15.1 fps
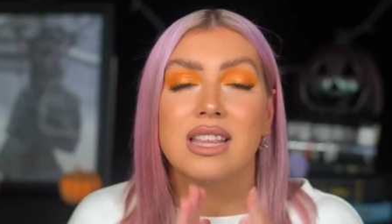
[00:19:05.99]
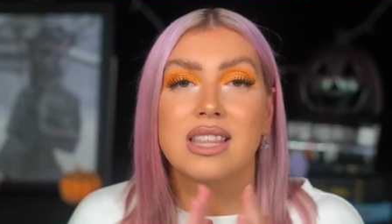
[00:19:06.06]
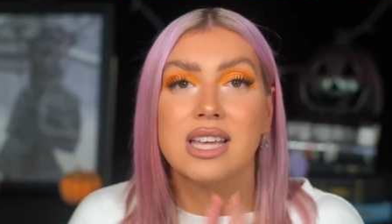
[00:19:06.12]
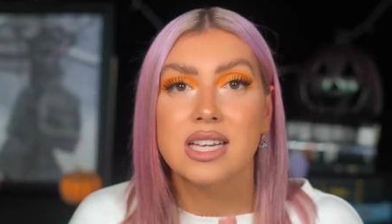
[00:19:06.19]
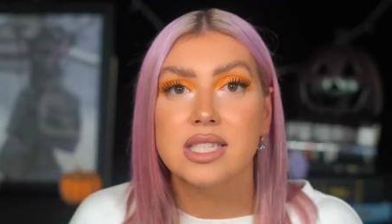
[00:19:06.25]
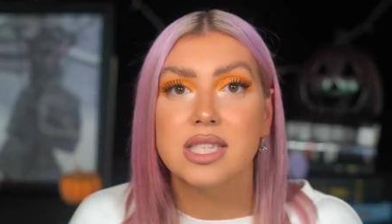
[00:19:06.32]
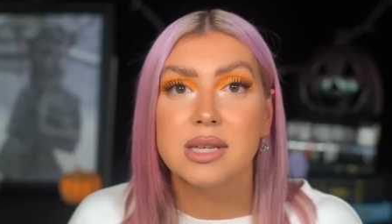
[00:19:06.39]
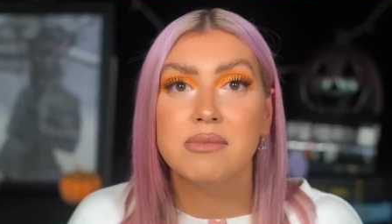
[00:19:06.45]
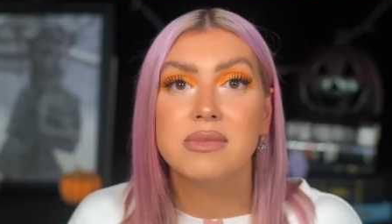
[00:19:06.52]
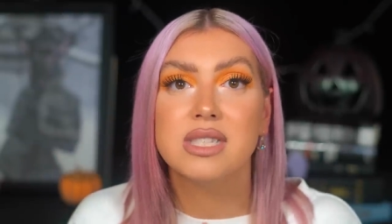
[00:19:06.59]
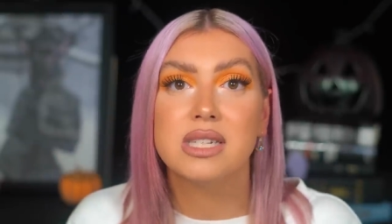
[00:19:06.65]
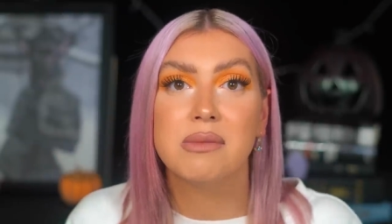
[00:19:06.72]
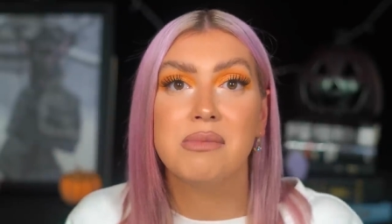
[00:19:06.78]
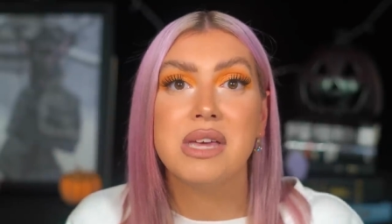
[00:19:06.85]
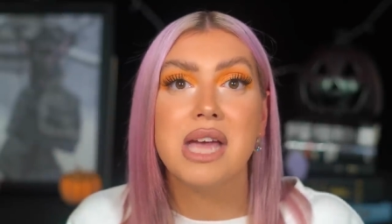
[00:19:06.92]
This seems
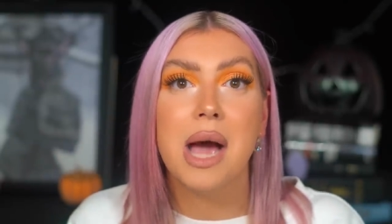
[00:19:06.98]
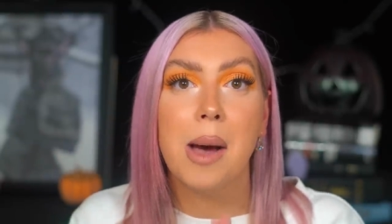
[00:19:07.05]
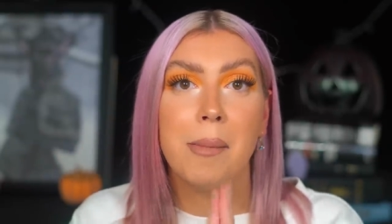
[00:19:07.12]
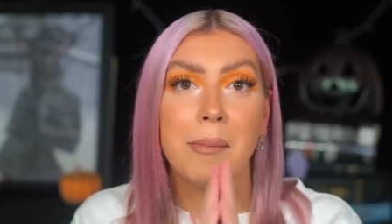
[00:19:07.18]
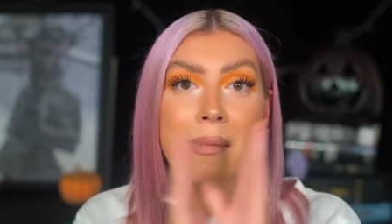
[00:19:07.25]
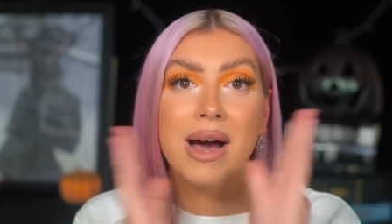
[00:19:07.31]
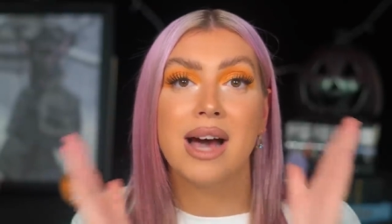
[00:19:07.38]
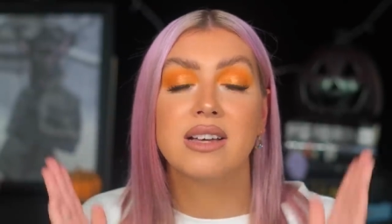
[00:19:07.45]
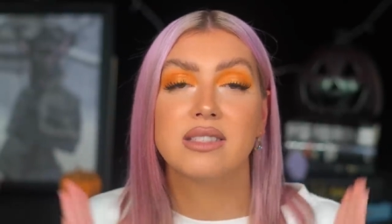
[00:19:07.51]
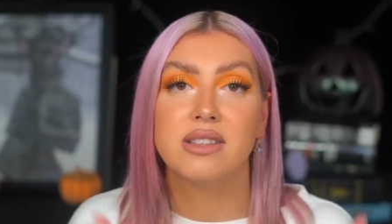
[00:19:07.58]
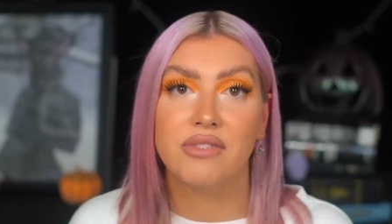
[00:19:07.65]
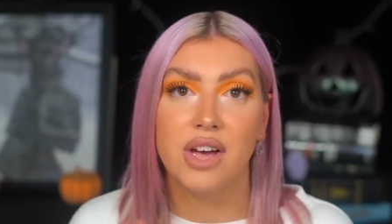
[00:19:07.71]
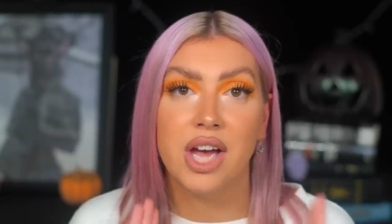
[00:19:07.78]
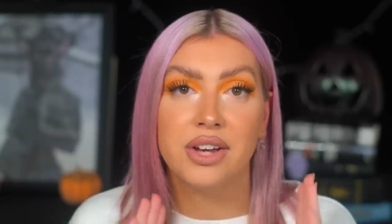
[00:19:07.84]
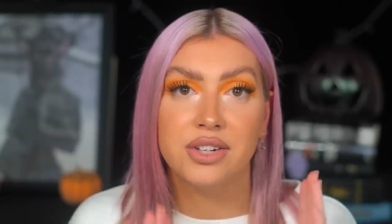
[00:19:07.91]
to be a
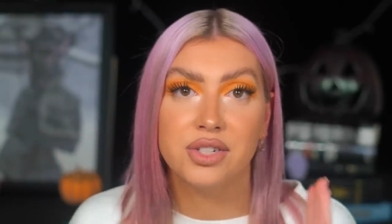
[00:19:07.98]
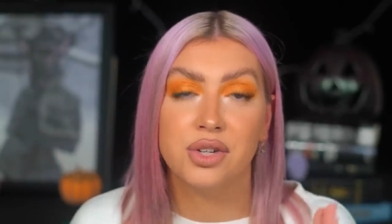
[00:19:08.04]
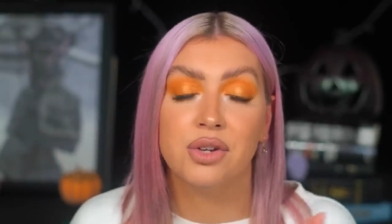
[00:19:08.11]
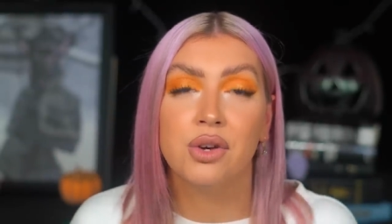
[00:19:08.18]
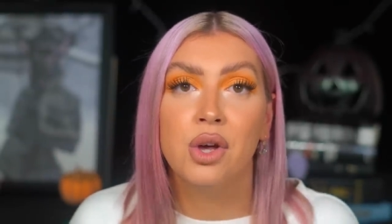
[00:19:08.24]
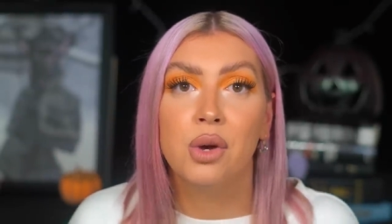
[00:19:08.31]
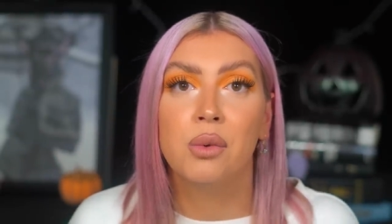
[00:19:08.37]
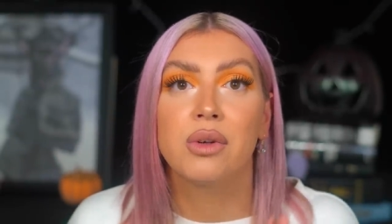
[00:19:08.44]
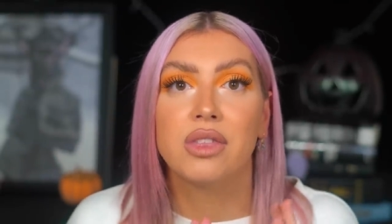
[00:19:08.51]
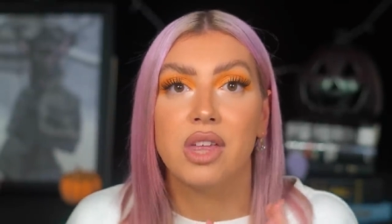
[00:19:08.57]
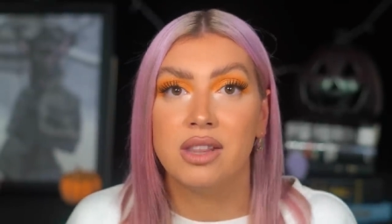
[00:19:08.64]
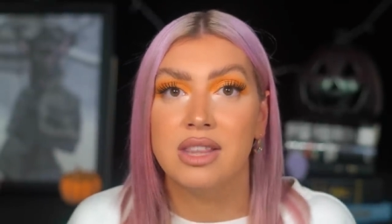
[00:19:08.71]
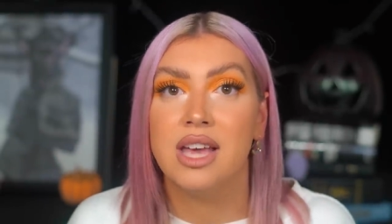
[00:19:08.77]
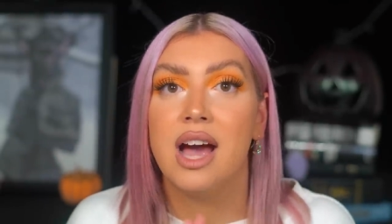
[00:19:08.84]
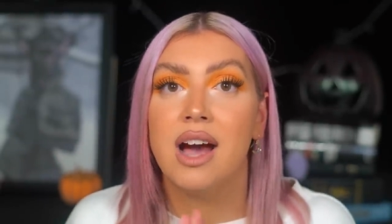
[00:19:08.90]
massive issue
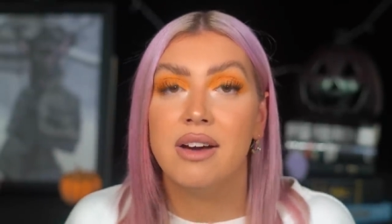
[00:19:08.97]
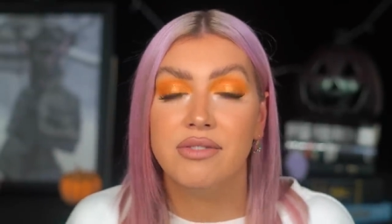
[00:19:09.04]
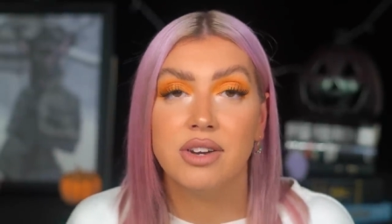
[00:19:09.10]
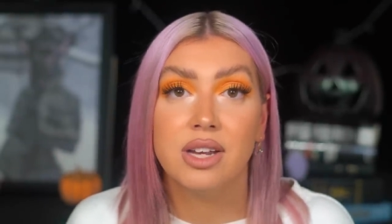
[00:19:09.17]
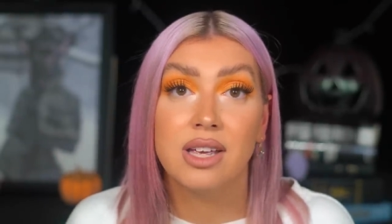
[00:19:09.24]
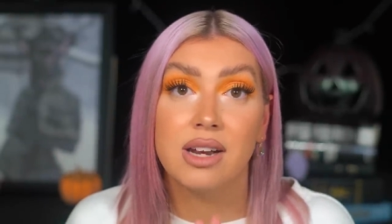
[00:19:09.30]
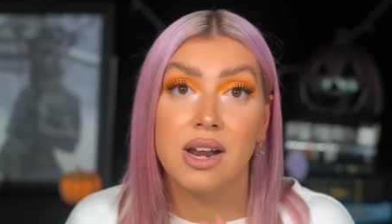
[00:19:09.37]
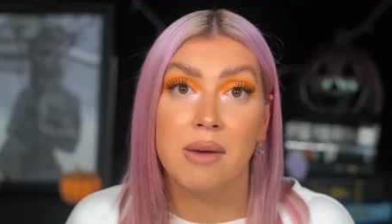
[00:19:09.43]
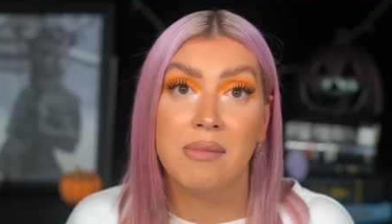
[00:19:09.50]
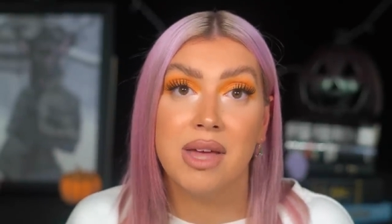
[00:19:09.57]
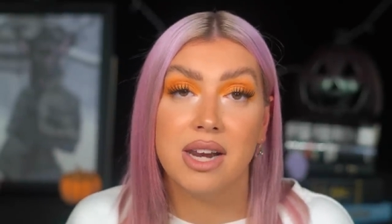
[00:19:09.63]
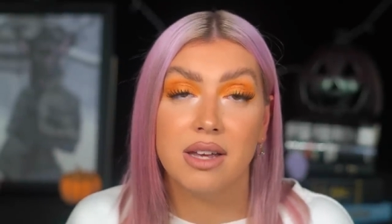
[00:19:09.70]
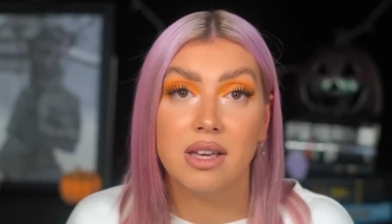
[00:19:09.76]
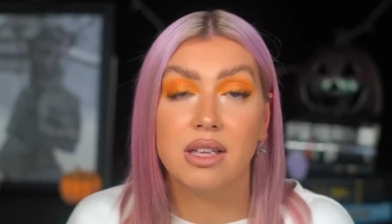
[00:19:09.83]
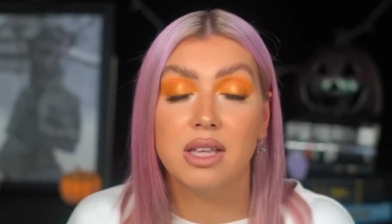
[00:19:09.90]
within the African
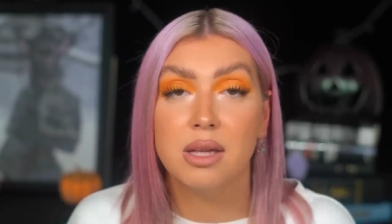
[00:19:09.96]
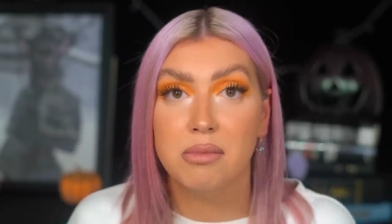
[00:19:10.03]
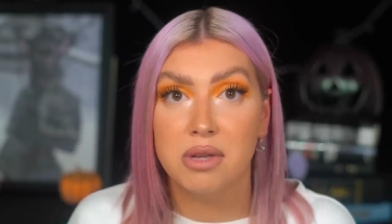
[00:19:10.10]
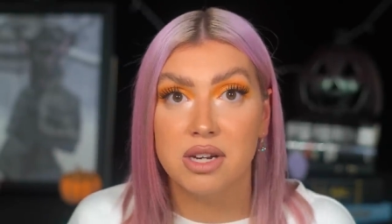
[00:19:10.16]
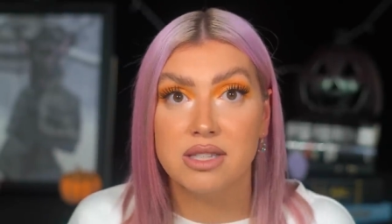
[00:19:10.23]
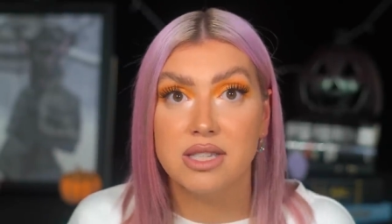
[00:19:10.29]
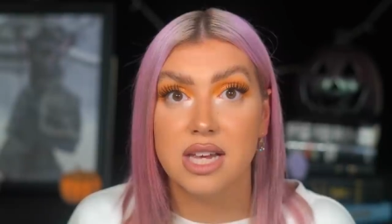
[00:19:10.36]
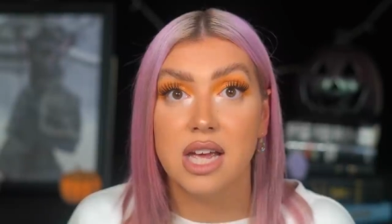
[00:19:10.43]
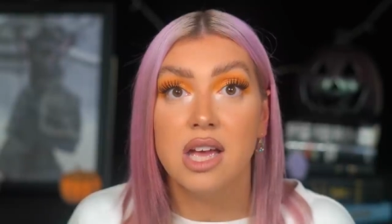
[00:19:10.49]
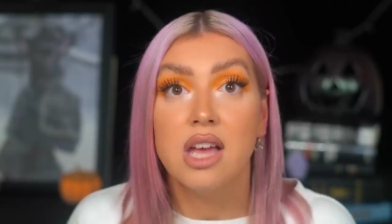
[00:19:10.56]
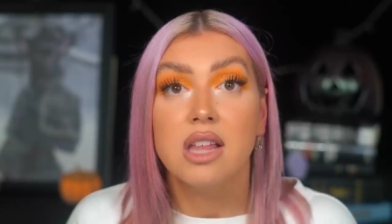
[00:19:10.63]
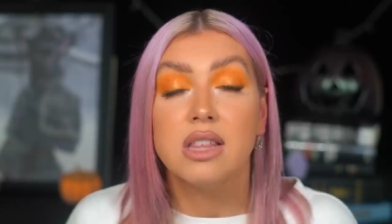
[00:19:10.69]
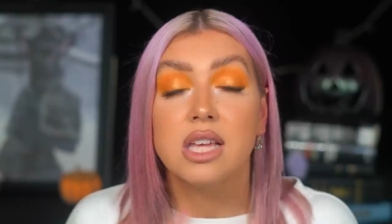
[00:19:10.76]
American community.